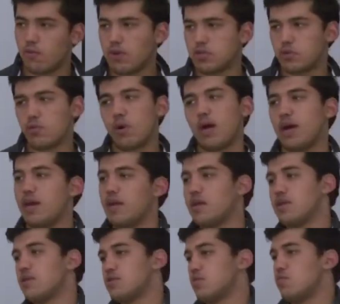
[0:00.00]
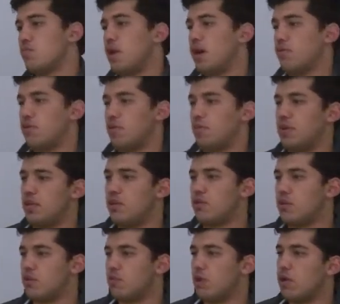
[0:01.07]
So why? So why would it be the
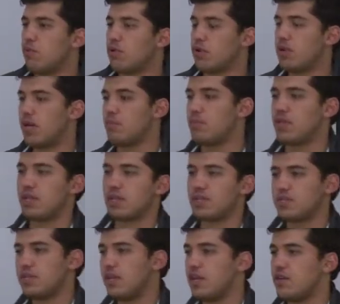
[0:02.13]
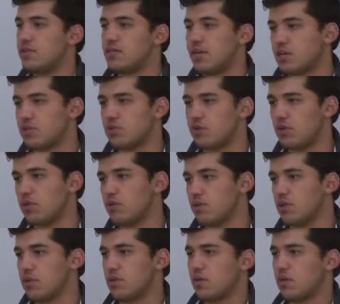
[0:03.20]
union? Why would it not be, like, let's say, the intersection or the union?